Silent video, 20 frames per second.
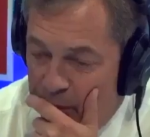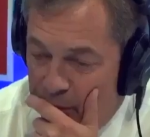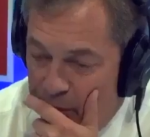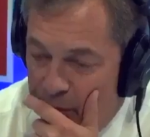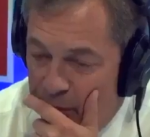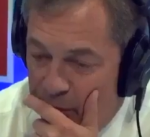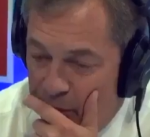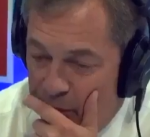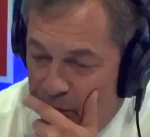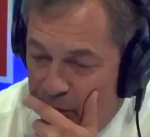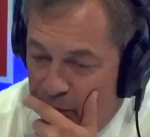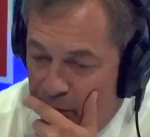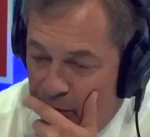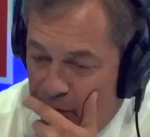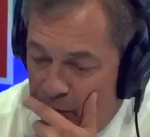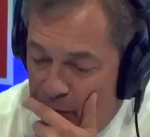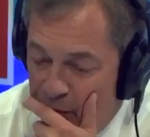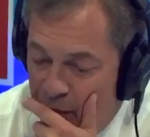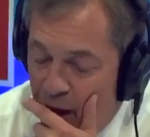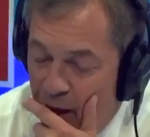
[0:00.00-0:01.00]
to join.
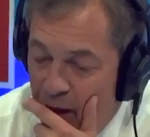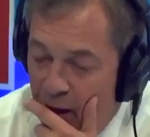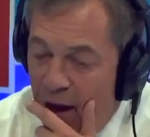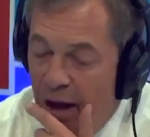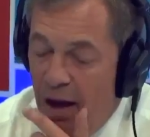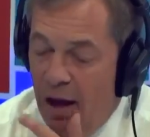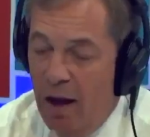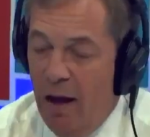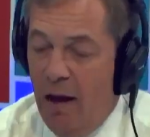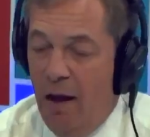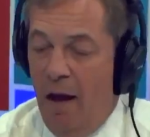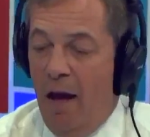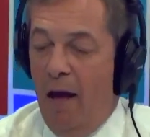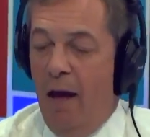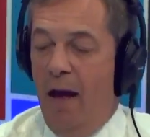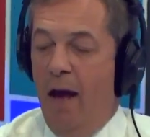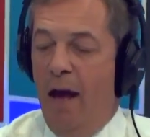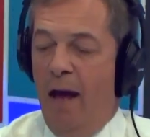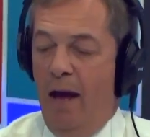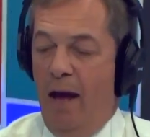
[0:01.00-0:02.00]
And I
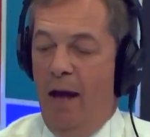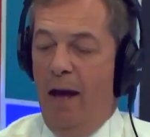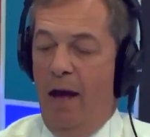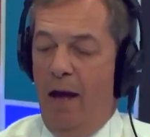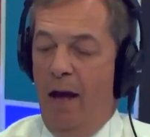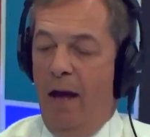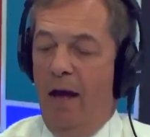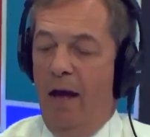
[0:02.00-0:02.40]
think it'd be